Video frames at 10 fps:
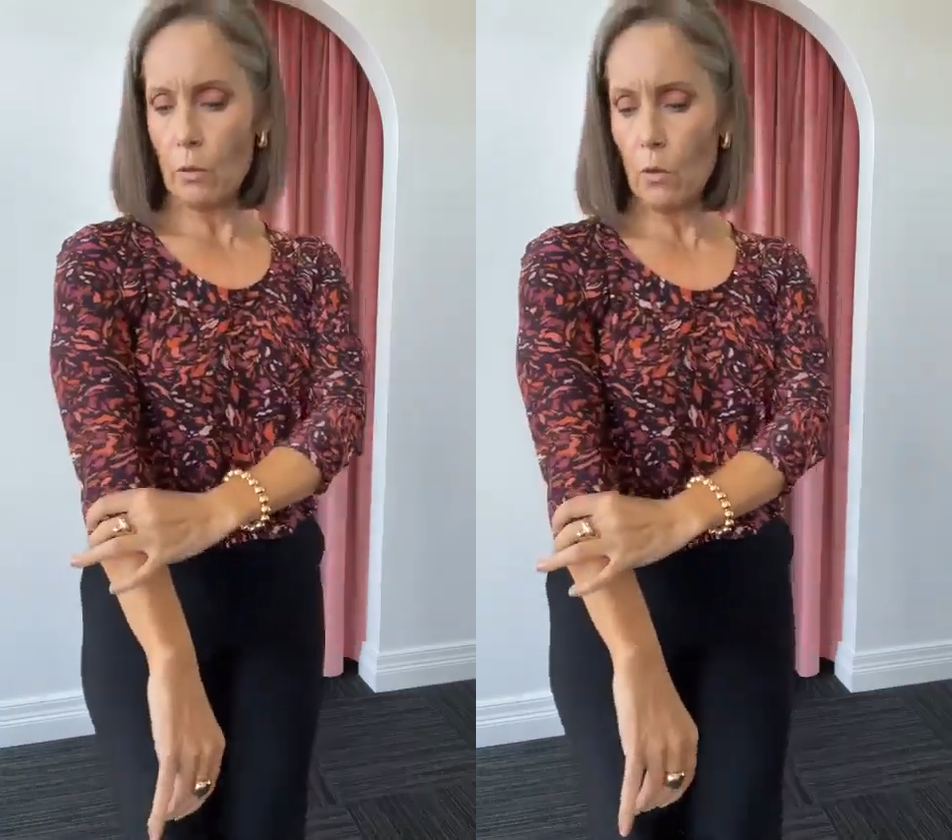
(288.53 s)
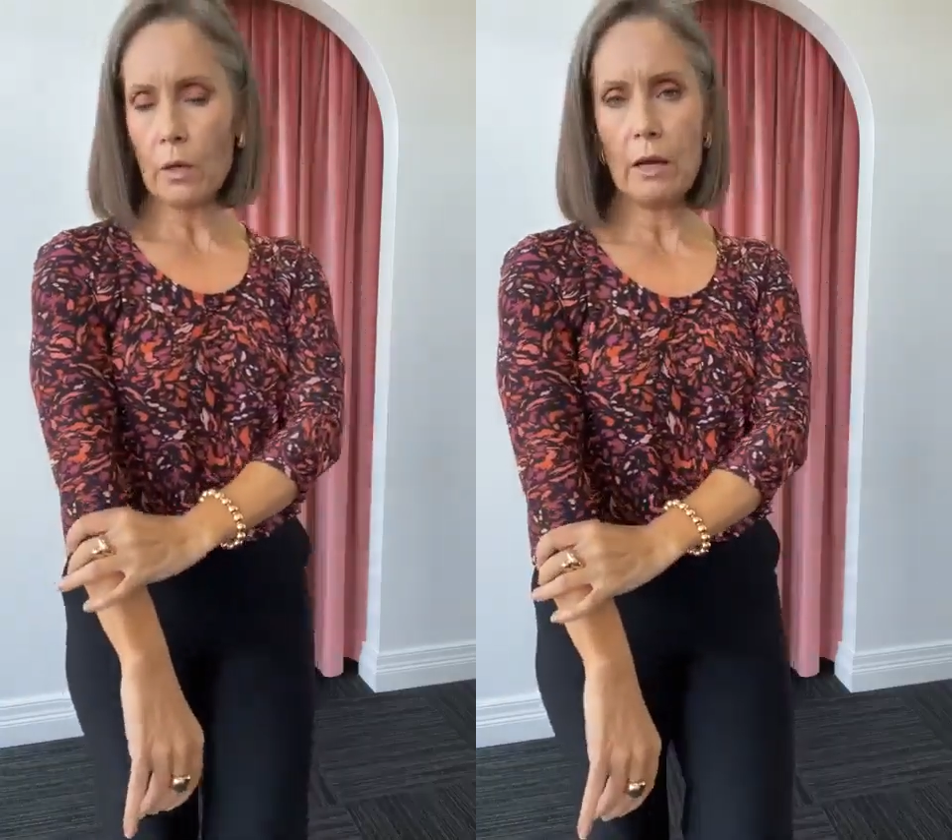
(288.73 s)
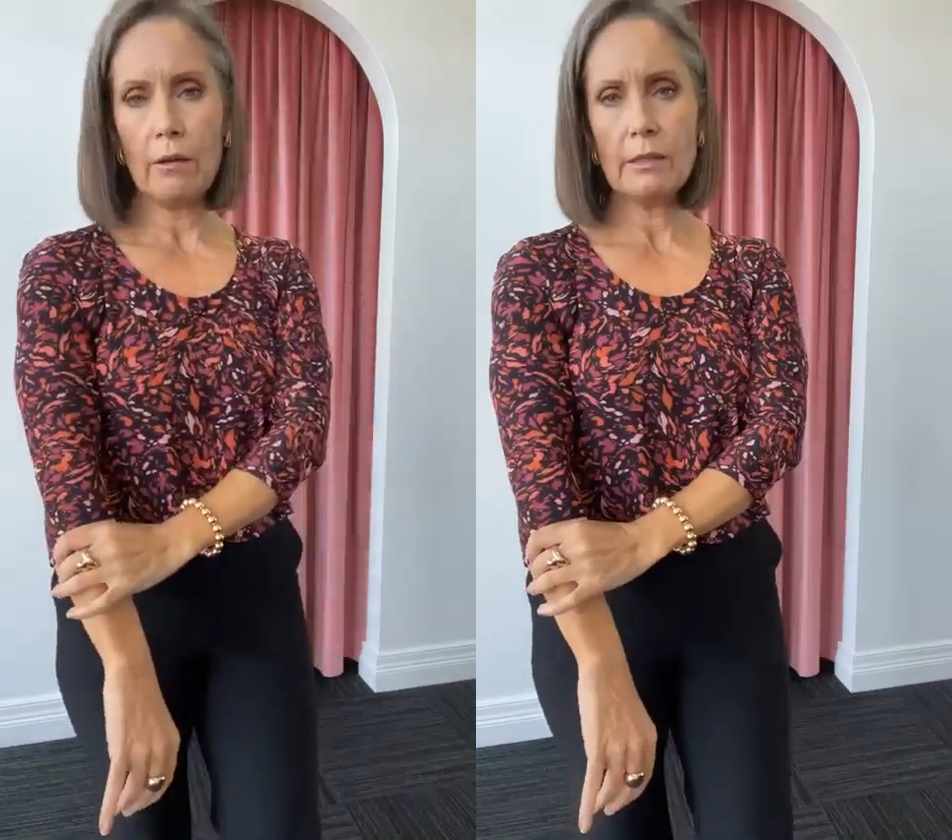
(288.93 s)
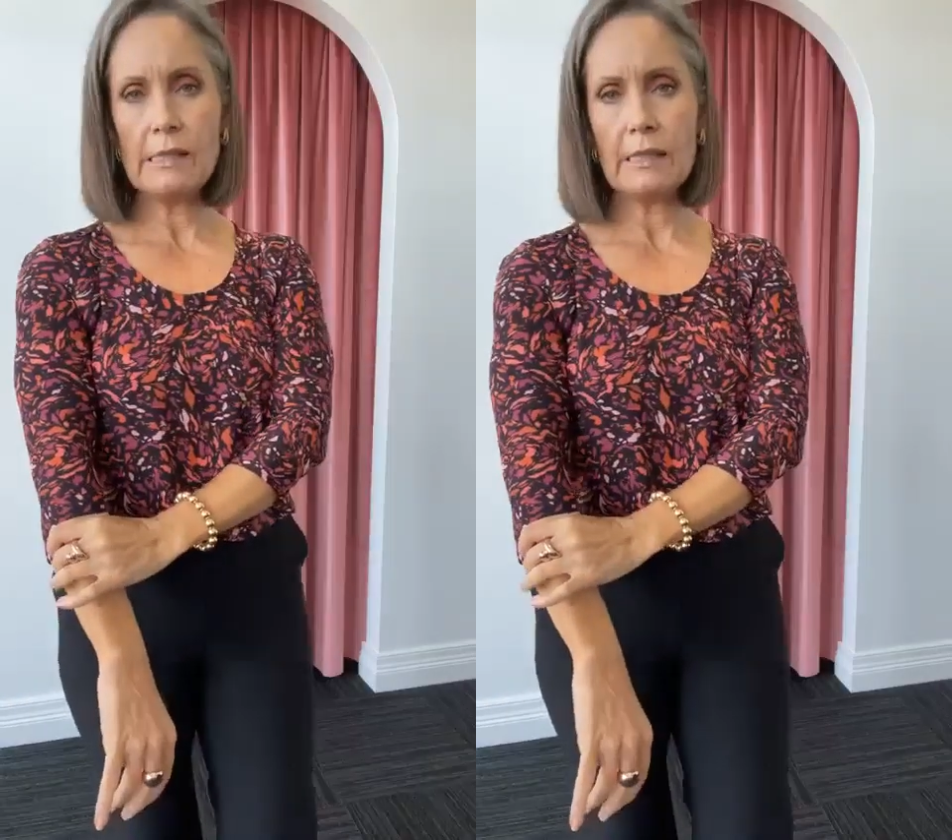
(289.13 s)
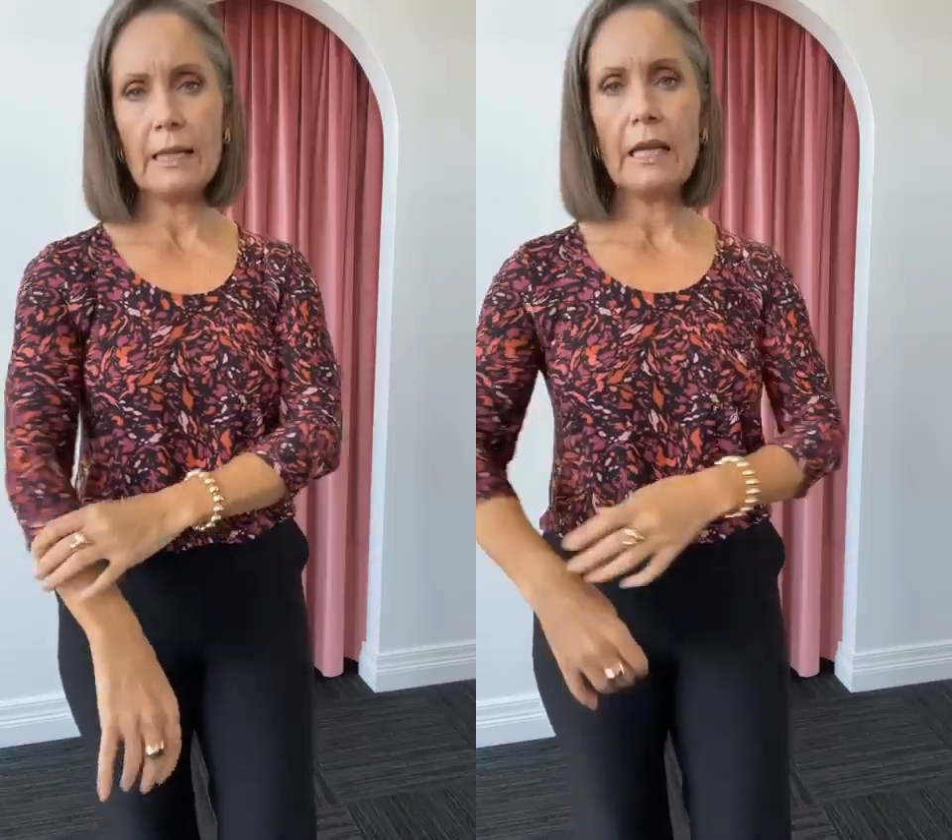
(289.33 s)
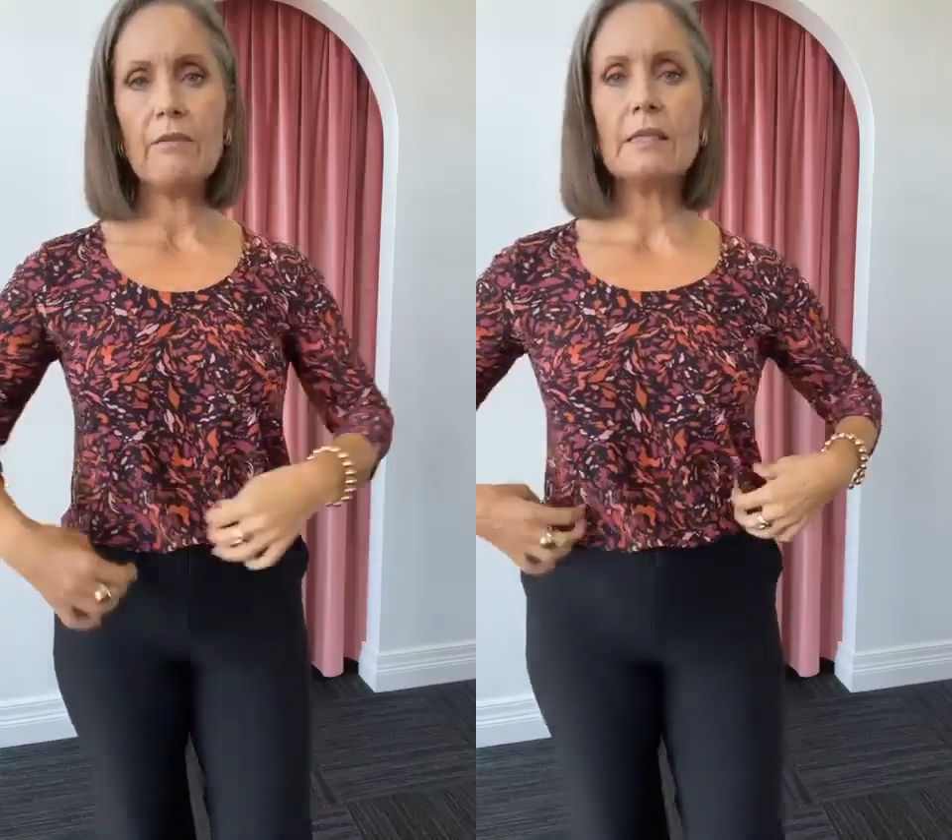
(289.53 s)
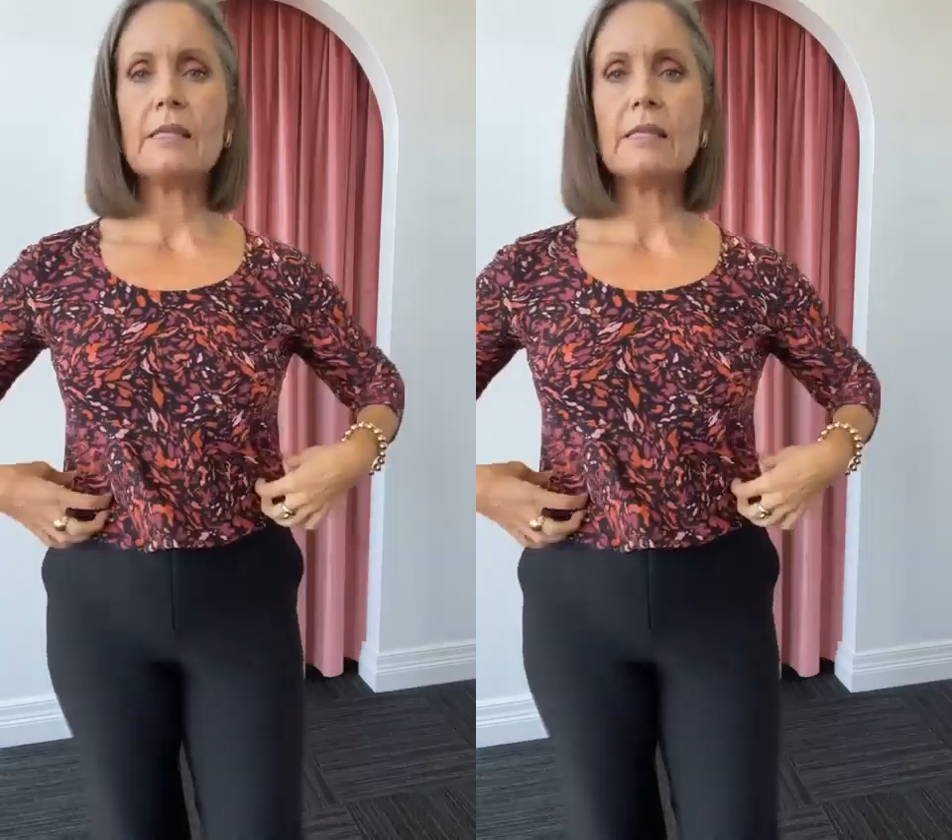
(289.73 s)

3/4 sleeve.